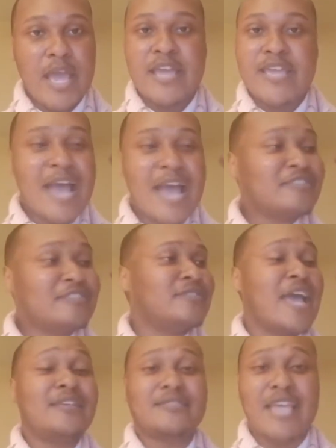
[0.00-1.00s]
In
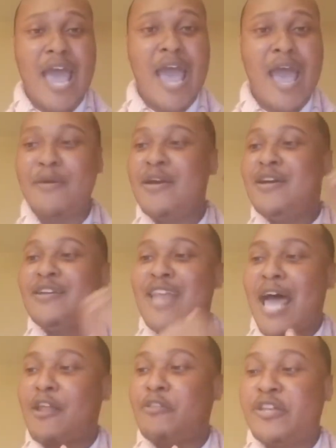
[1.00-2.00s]
yesterday's time,
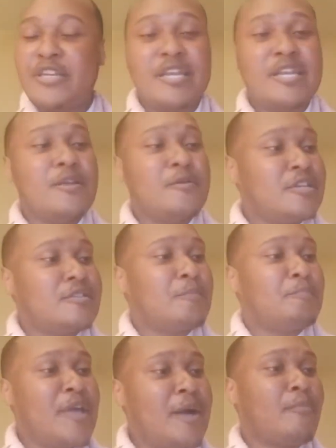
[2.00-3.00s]
not only did
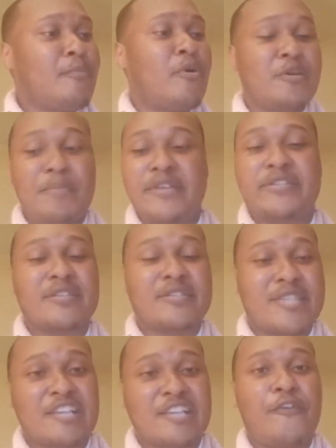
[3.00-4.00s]
the pimp want to be
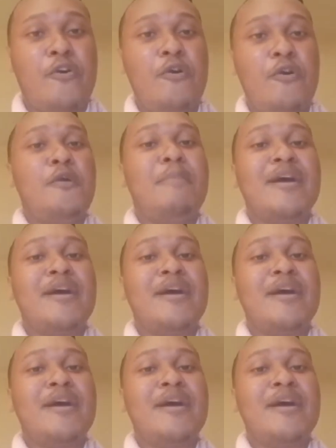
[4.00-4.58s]
successful,